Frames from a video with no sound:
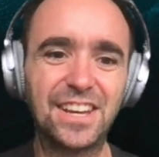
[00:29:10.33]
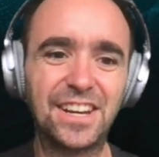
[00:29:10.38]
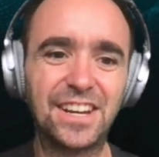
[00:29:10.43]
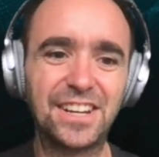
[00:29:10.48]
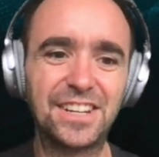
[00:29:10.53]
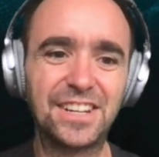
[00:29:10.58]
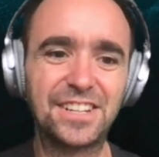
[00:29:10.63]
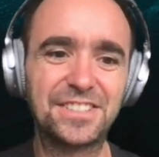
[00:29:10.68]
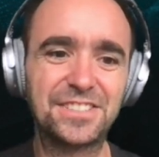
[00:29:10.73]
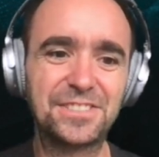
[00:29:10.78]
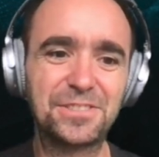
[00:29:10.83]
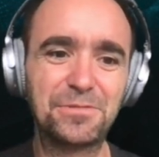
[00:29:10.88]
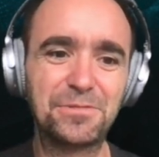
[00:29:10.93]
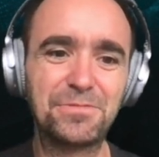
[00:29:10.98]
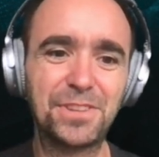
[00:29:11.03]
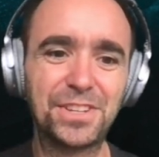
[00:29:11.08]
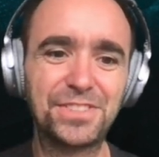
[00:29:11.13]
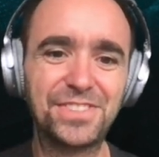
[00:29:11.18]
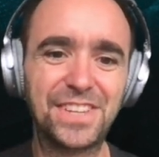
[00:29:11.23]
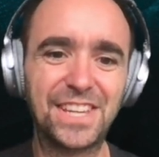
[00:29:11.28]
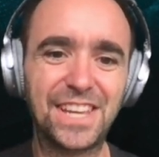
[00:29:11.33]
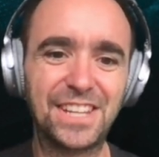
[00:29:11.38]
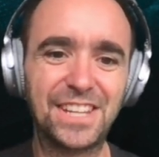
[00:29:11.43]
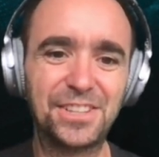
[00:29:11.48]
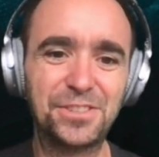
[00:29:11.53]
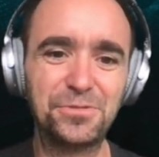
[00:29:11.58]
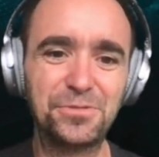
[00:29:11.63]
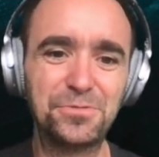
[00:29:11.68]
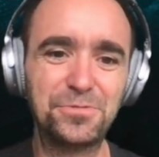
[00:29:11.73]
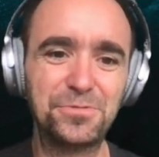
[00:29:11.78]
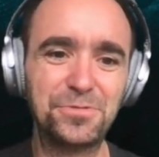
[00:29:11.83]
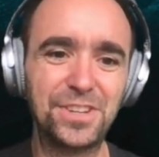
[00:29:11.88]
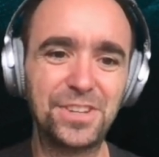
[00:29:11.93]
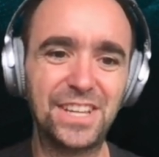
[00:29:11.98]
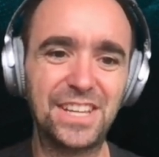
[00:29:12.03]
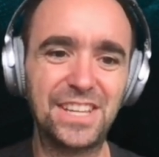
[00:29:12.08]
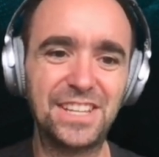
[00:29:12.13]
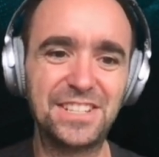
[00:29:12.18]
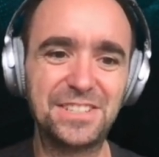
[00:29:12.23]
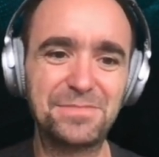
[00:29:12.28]
So what we can do
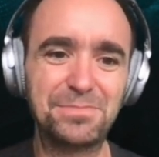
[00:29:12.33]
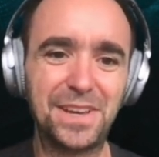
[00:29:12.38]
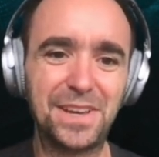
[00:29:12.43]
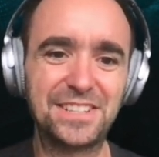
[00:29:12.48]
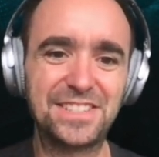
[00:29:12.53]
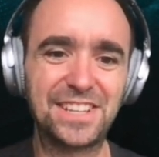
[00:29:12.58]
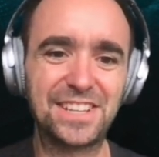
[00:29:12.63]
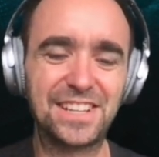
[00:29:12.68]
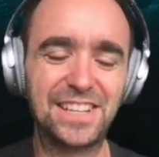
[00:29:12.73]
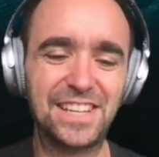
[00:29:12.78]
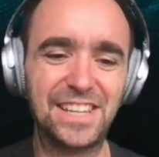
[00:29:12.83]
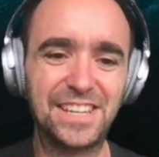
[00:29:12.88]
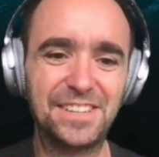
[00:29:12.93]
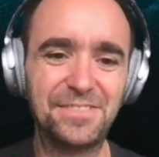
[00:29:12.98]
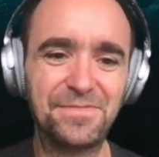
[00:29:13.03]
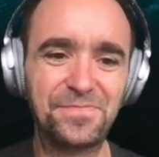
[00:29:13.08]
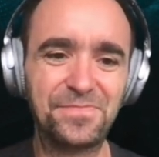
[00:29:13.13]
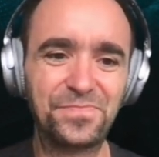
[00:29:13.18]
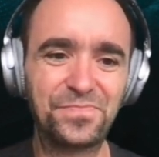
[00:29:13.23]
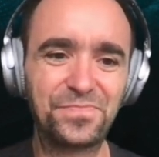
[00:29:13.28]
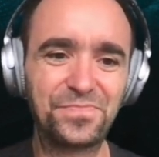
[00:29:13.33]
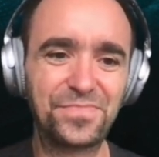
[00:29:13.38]
is basically